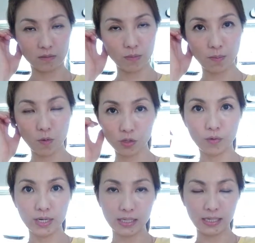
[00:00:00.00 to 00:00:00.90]
most
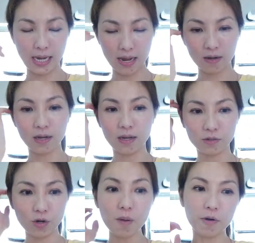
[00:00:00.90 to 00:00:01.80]
recent cat,
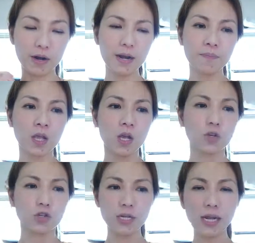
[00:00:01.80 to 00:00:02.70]
Strawberry,
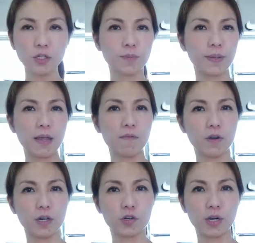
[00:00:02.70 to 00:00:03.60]
she actually became
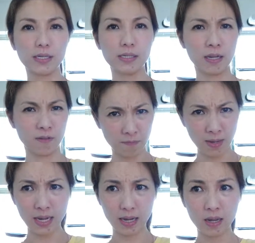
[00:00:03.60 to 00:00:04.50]
very trusting of
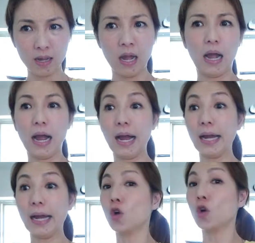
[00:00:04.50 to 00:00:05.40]
me. I
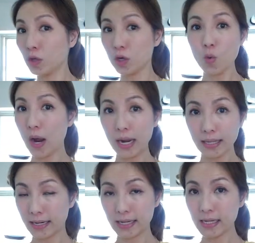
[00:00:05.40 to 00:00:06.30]
don't know why that
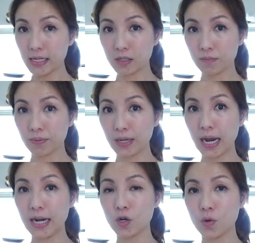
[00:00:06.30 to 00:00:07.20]
is, but I
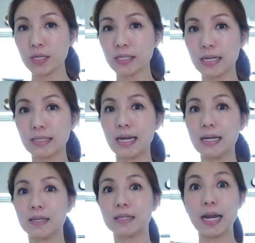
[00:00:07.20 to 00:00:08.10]
noticed that the
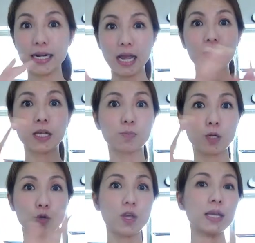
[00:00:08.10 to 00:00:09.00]
dynamics
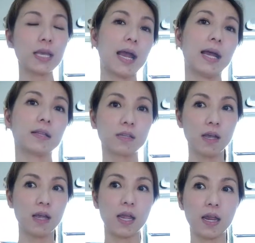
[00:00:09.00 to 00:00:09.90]
between the cats
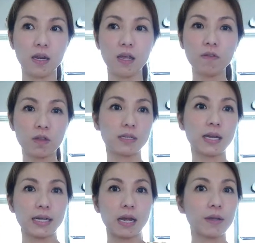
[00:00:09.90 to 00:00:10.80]
and even the
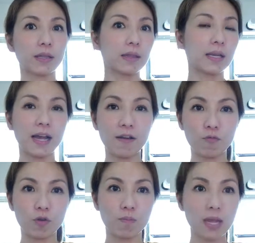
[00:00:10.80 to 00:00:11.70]
dynamic that they have
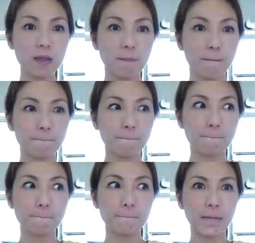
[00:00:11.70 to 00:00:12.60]
with me
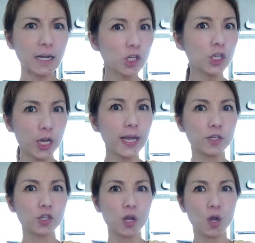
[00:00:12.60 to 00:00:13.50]
actually change
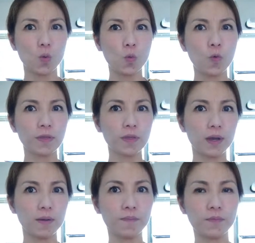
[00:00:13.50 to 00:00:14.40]
with
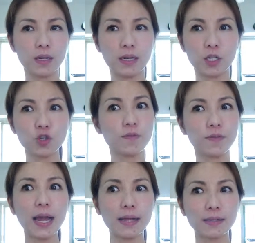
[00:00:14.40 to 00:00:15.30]
the addition of cats.